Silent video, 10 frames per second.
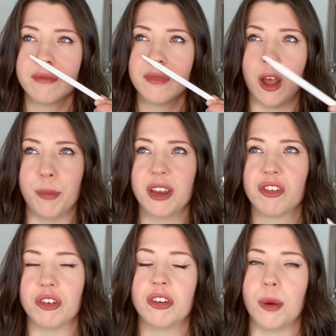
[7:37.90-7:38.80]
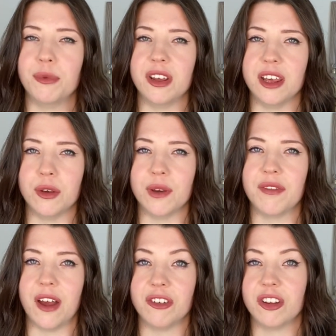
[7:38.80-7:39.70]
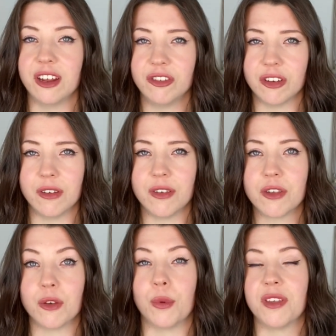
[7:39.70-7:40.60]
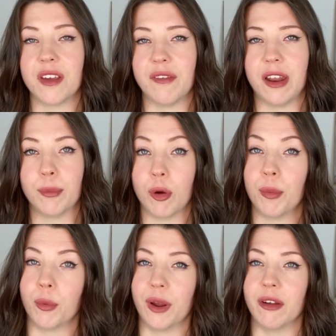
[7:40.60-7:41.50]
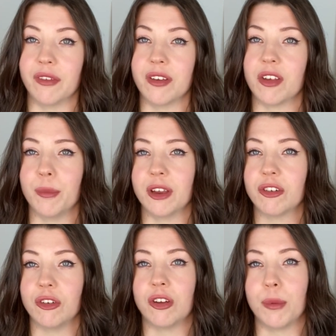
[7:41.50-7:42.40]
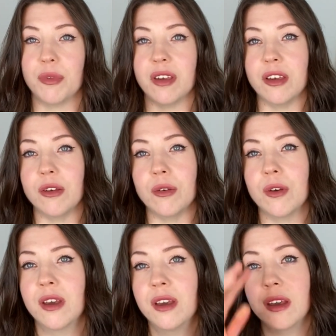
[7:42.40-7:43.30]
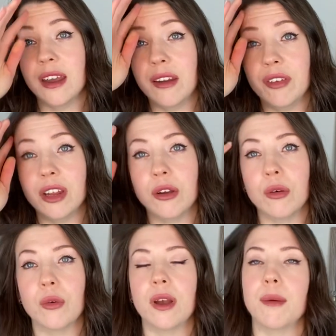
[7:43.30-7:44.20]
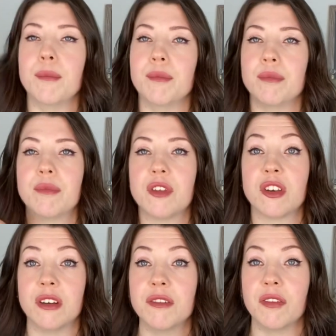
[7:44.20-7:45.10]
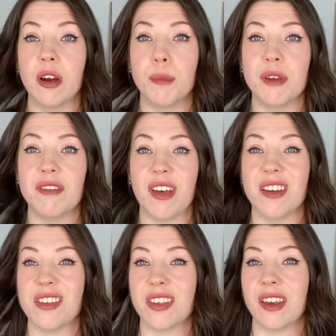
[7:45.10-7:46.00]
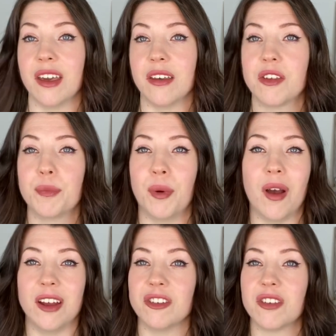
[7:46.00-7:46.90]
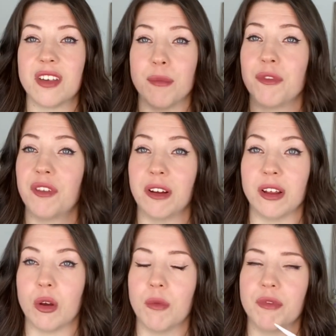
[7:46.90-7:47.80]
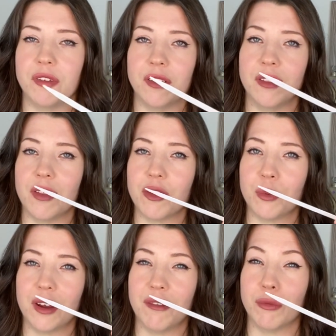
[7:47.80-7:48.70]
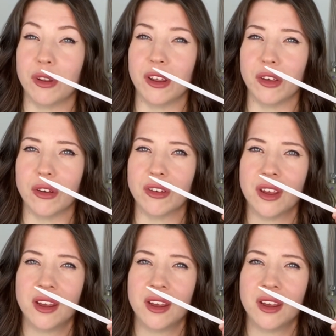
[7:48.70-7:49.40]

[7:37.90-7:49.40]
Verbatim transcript: I'll make sure to update you if that changes. So once I've had a proper wear of it, I'll make sure to update you in a video um, to confirm if that is the case, but I just, I'm fairly confident this would have really good